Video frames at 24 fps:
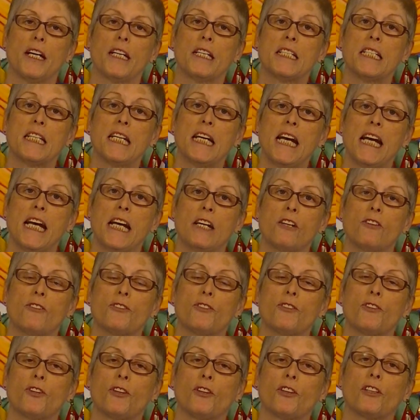a
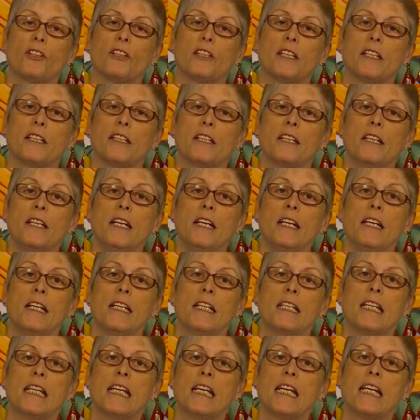tale circling
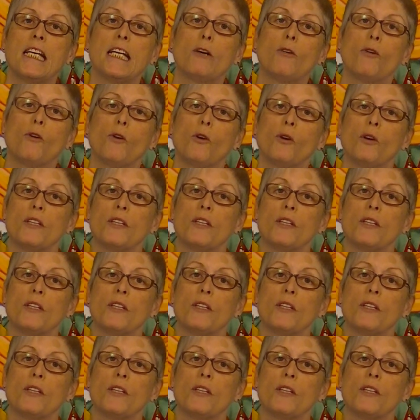the